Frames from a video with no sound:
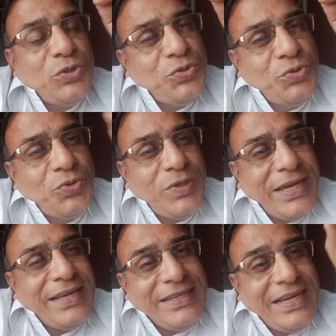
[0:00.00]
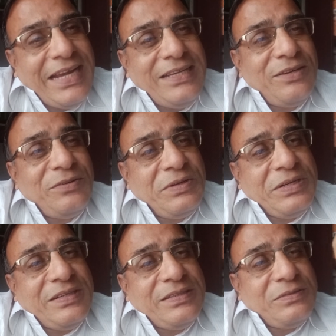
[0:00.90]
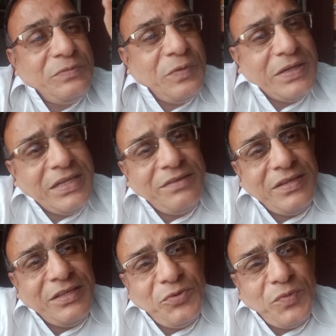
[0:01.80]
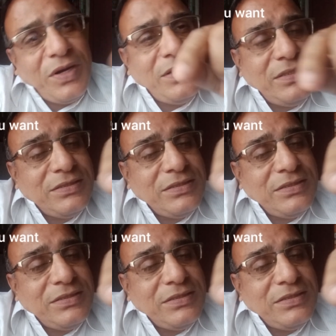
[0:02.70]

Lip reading: you can get whatever you want